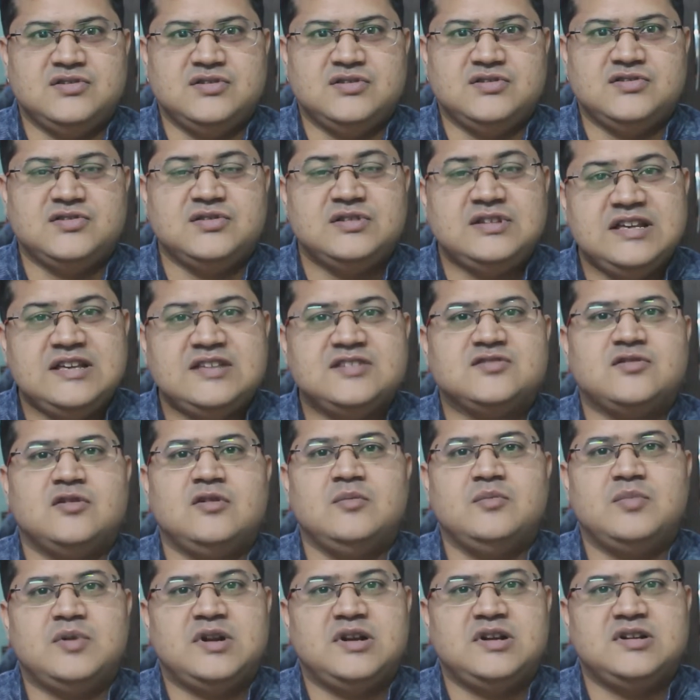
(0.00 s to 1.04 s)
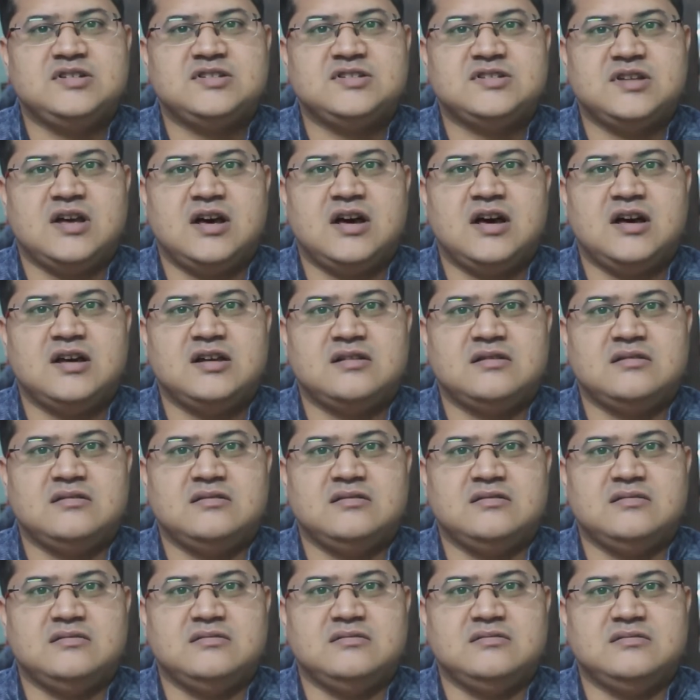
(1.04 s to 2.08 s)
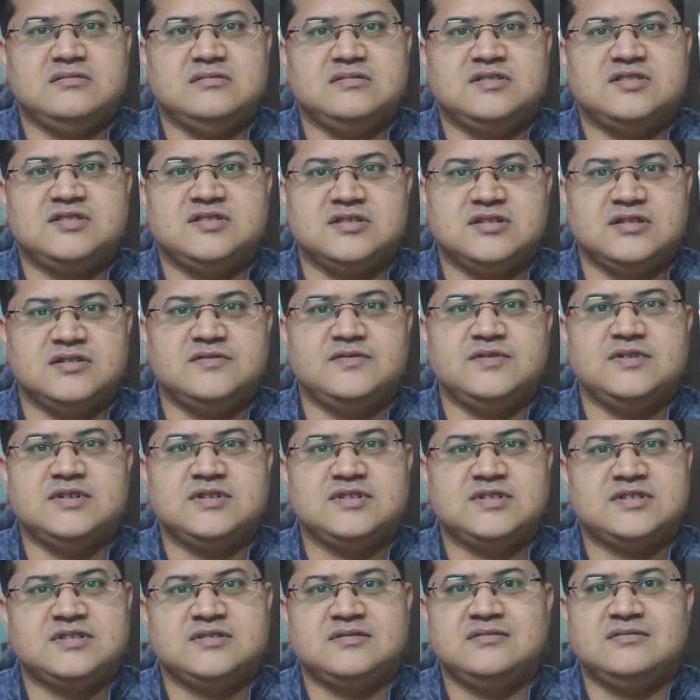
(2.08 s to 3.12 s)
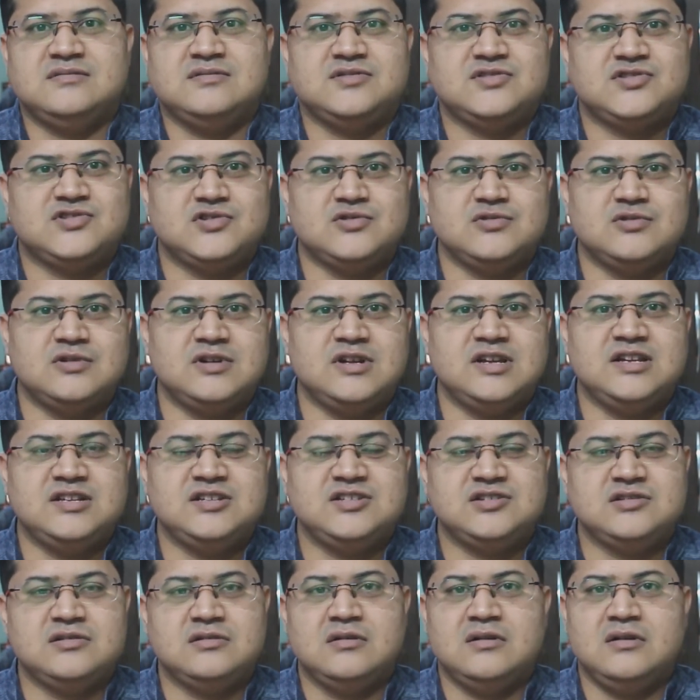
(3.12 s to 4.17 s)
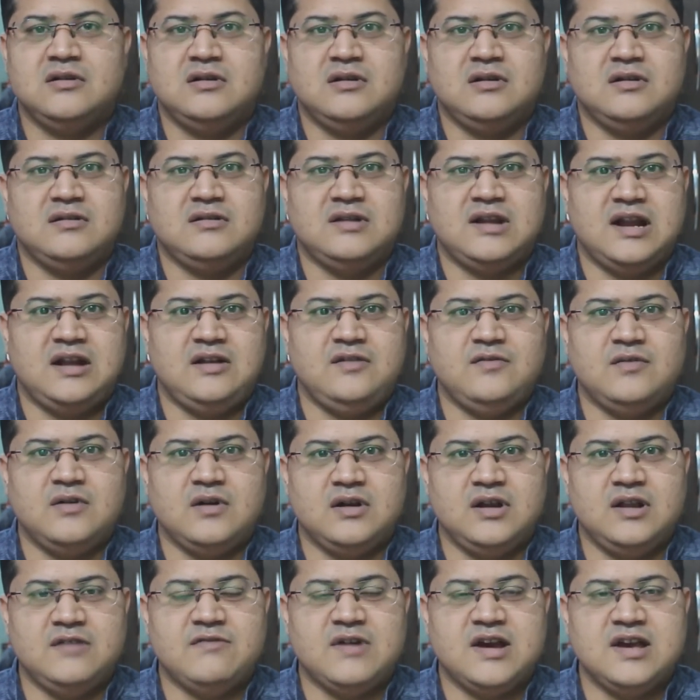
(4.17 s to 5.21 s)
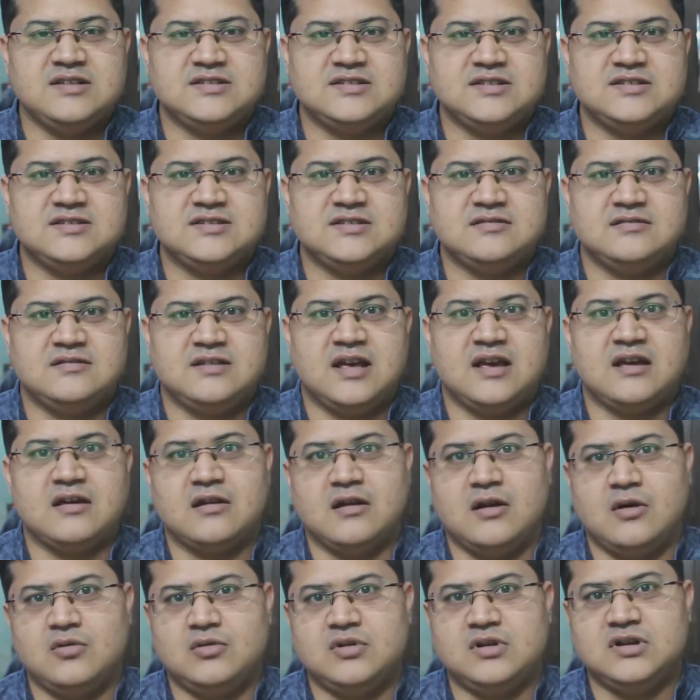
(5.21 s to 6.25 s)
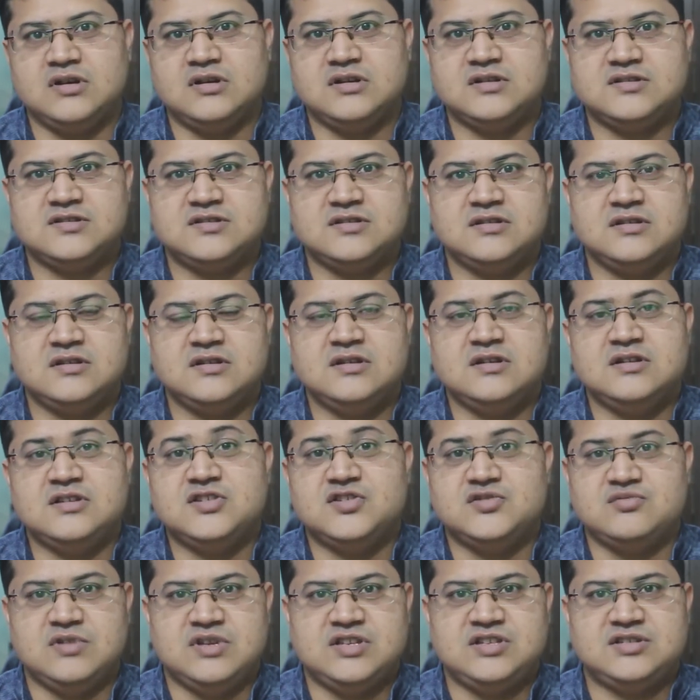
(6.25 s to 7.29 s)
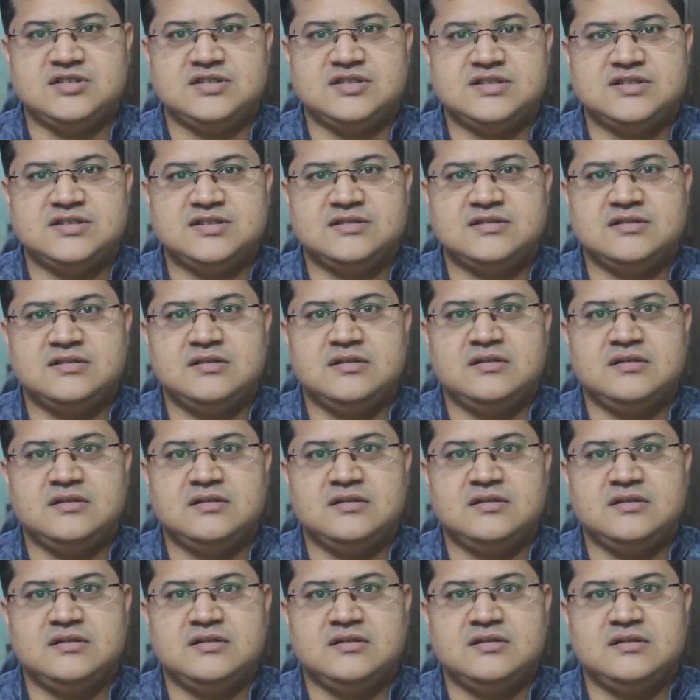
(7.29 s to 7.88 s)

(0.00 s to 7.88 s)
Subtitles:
So these components are servers, storage, network devices like routers, switches,